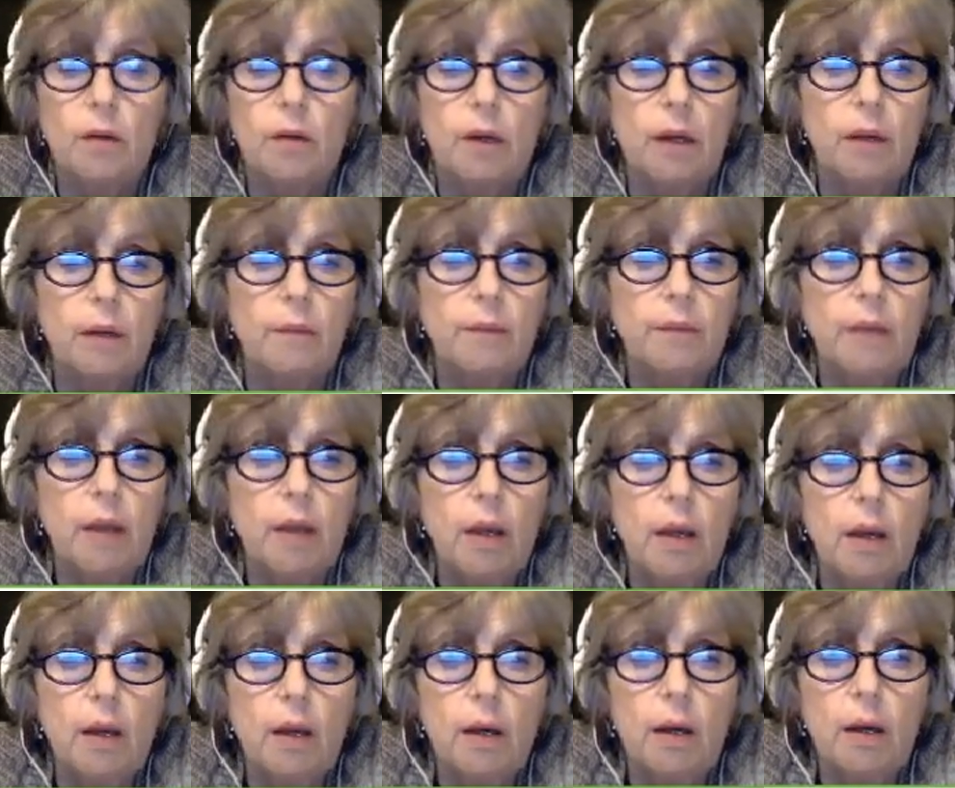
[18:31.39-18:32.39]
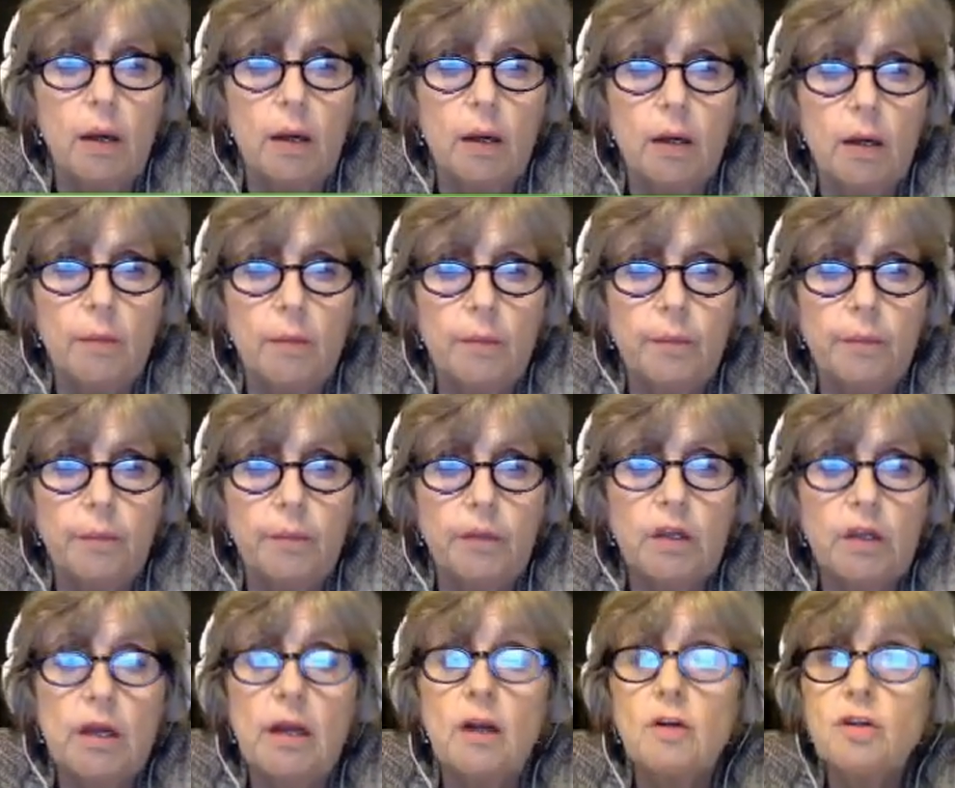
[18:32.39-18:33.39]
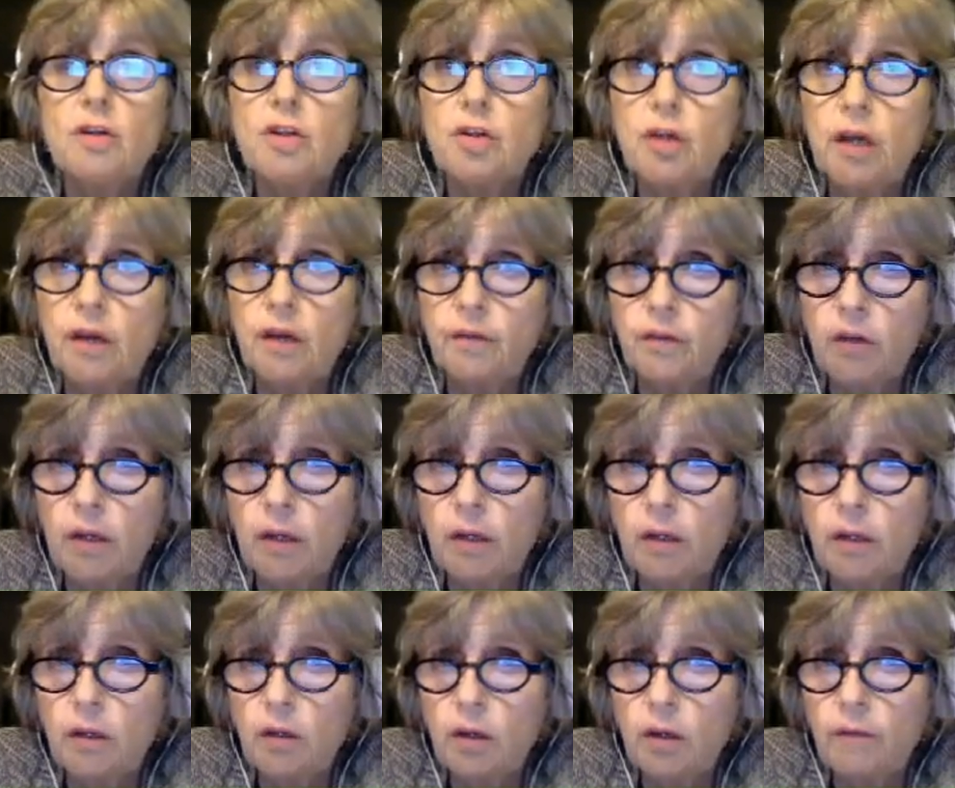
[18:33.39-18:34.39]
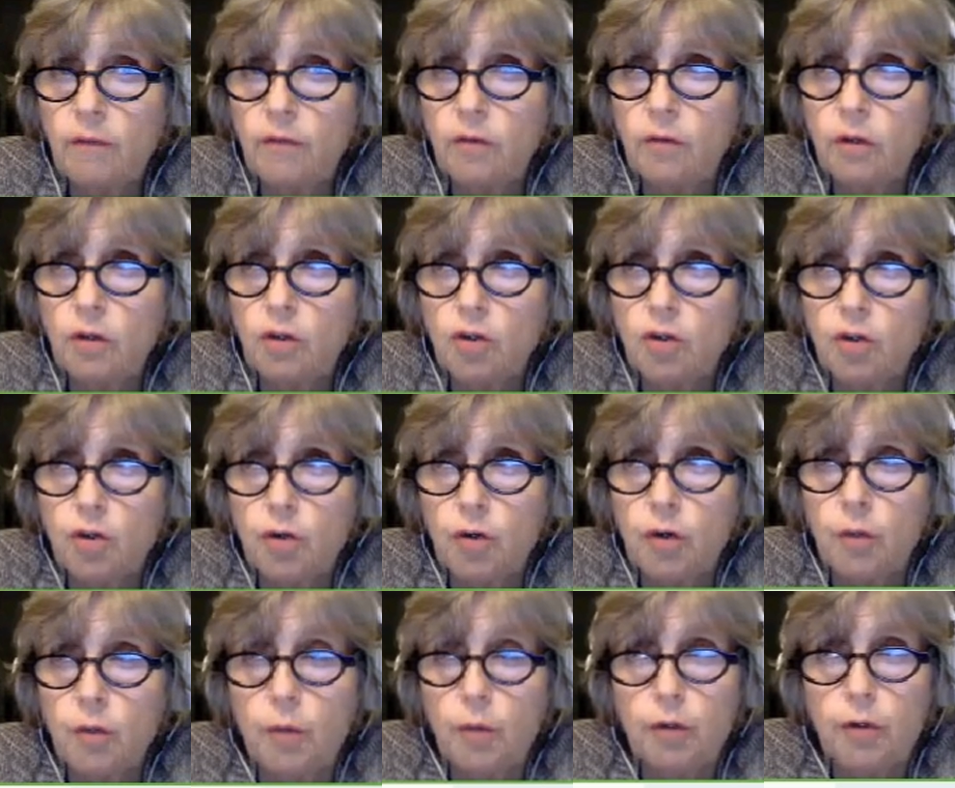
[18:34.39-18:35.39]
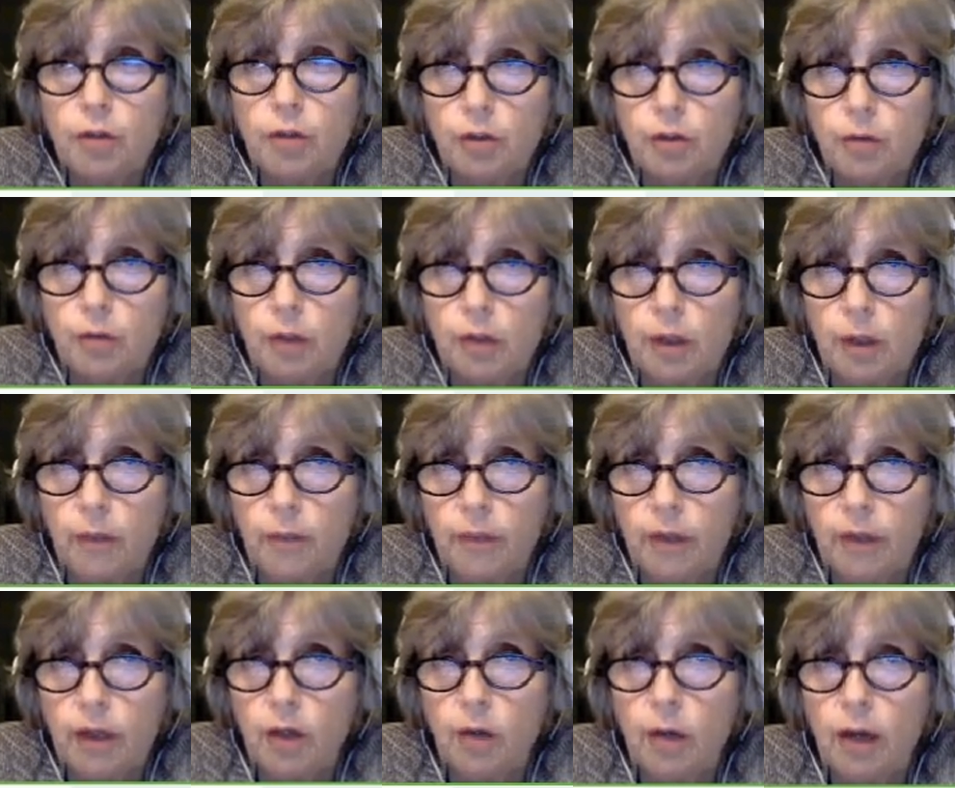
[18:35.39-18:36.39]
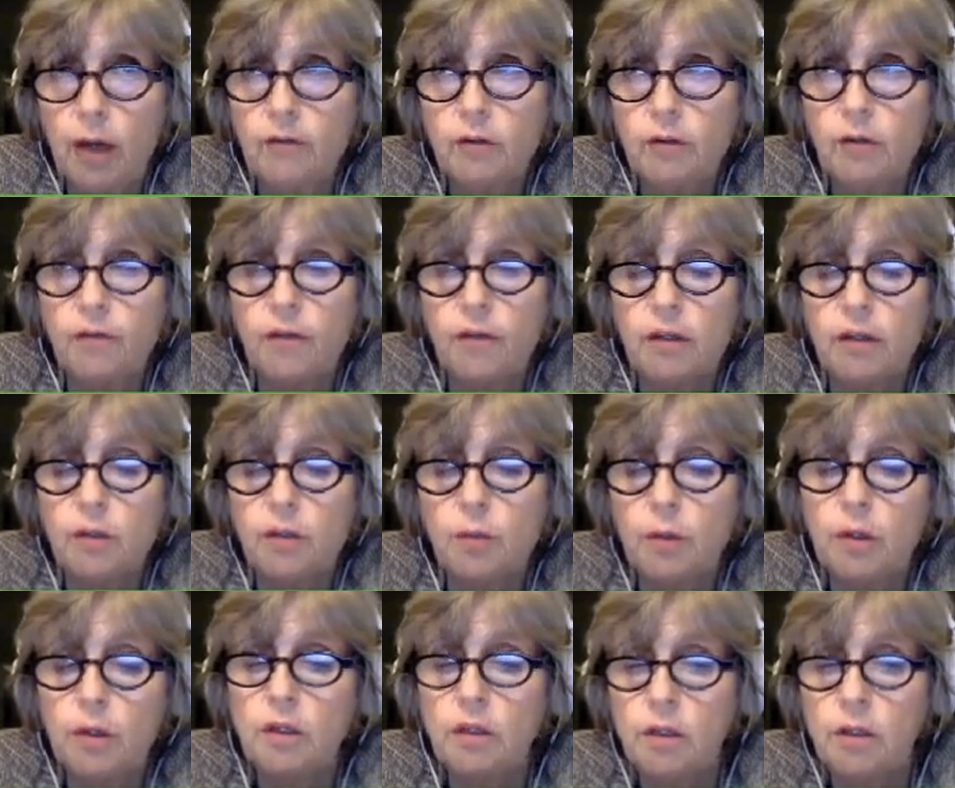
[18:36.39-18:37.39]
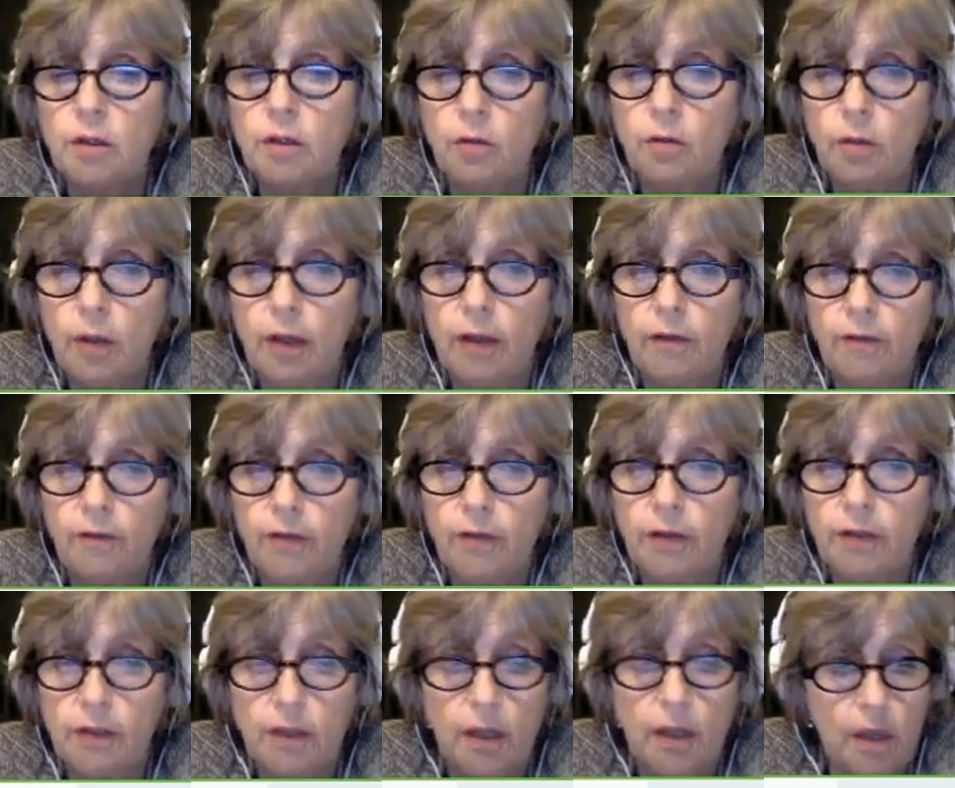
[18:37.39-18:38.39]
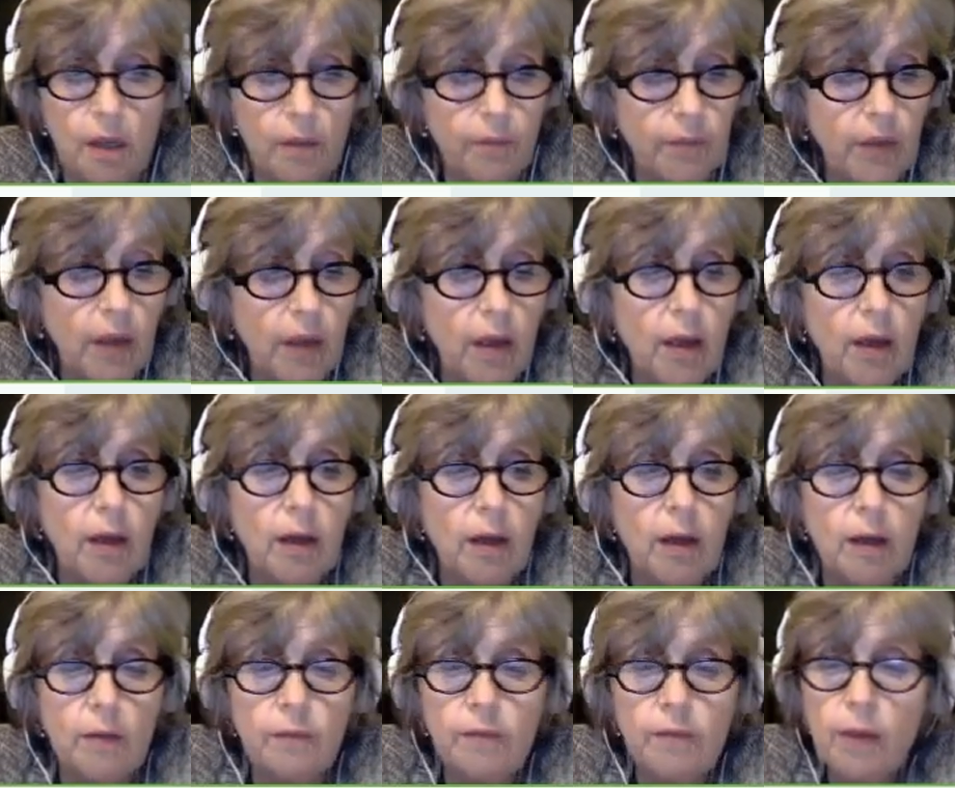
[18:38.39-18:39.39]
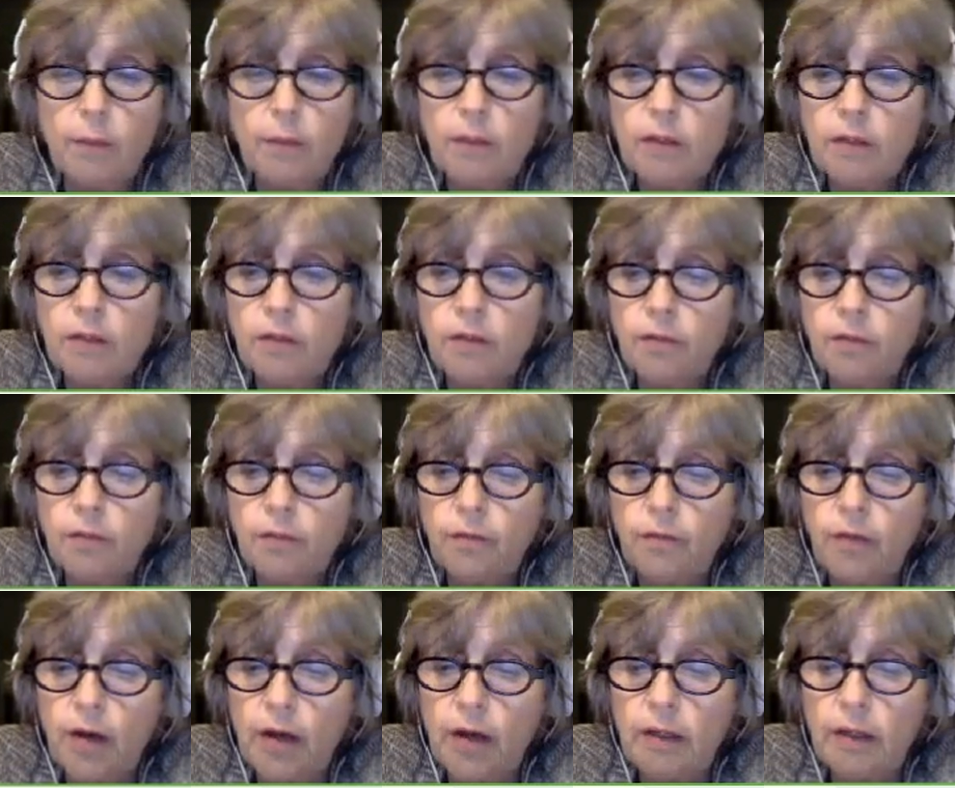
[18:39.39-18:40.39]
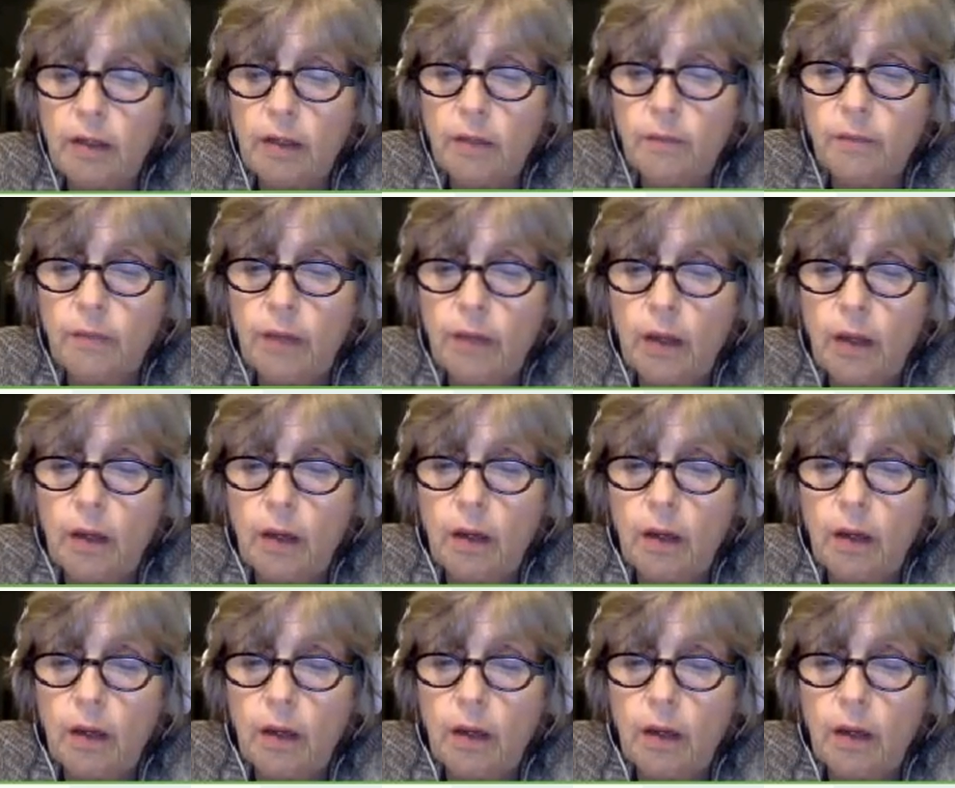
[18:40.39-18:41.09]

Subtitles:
Okay. And also you have to enjoy what you're doing. Like you have to find sweetness in your life, they say. And that means finding,